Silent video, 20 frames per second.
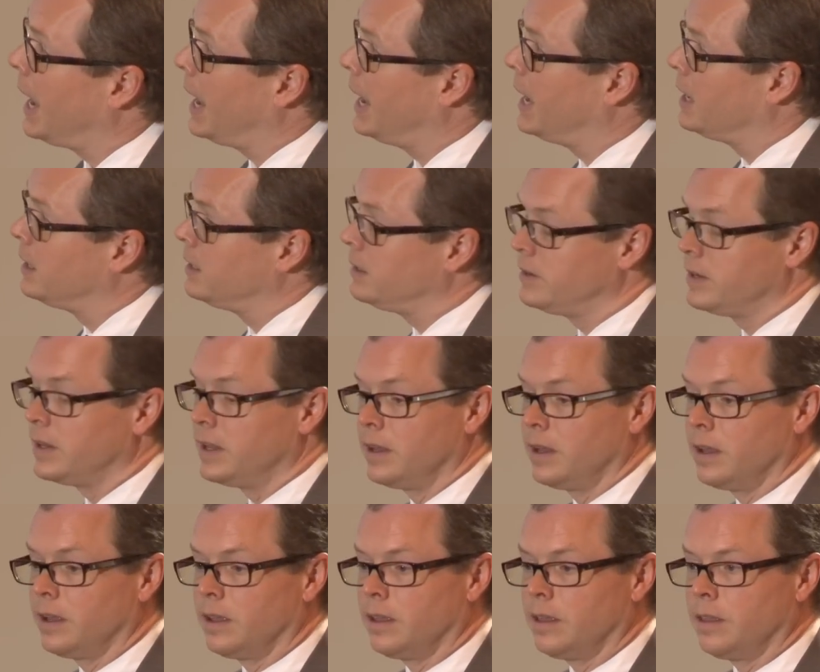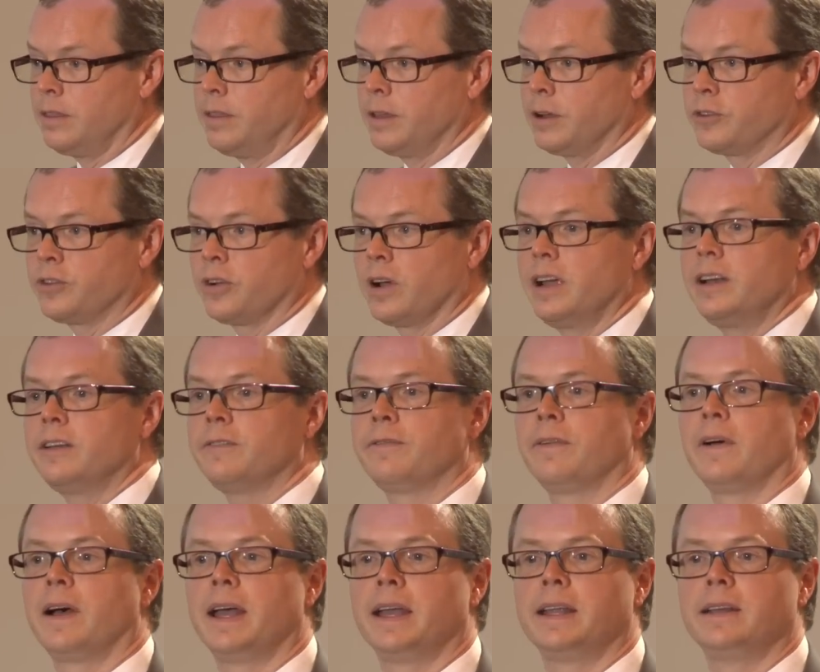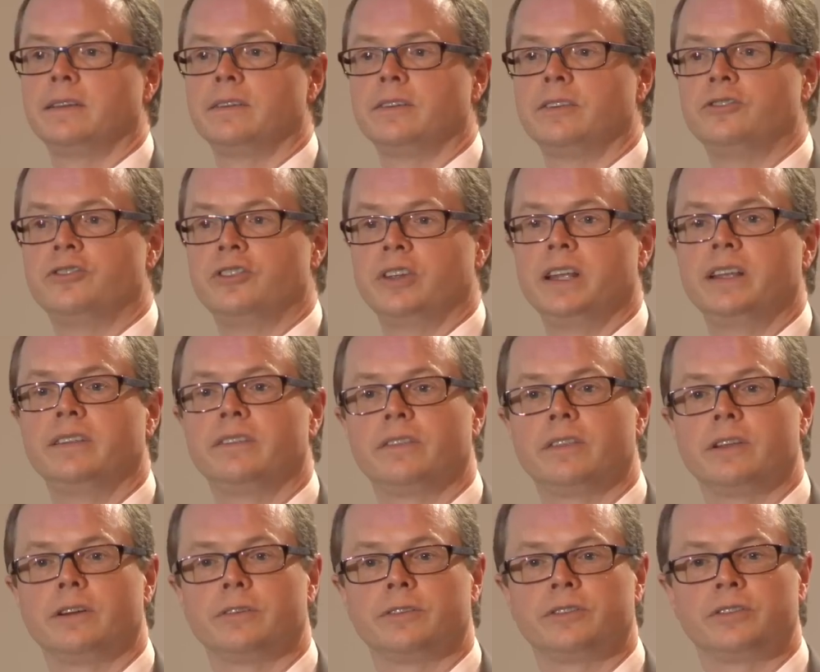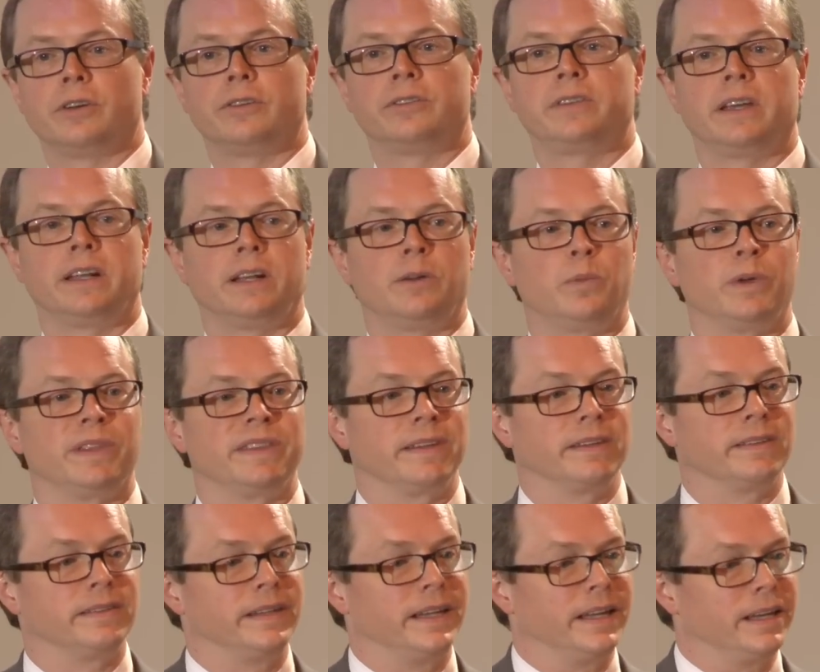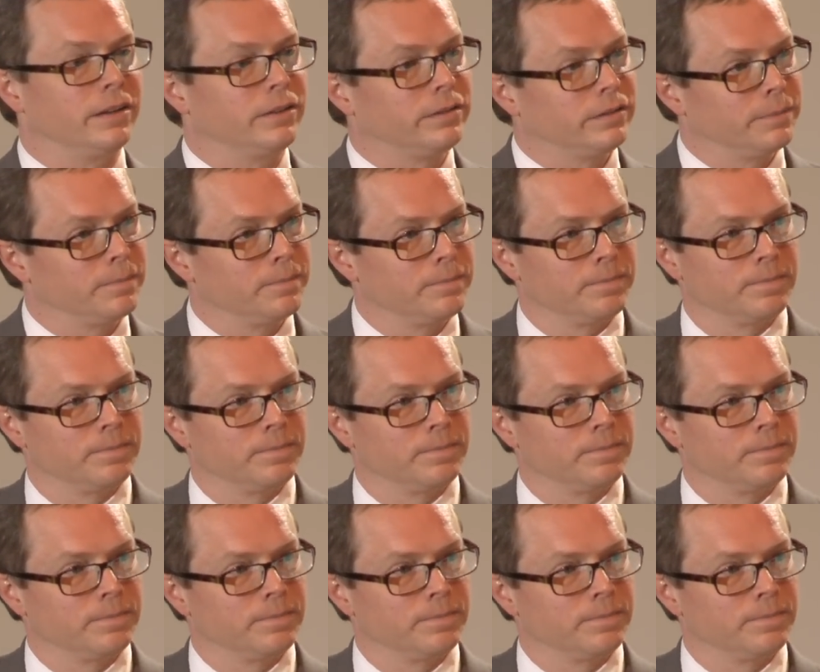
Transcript: And they're trying to find genes that are associated with disease.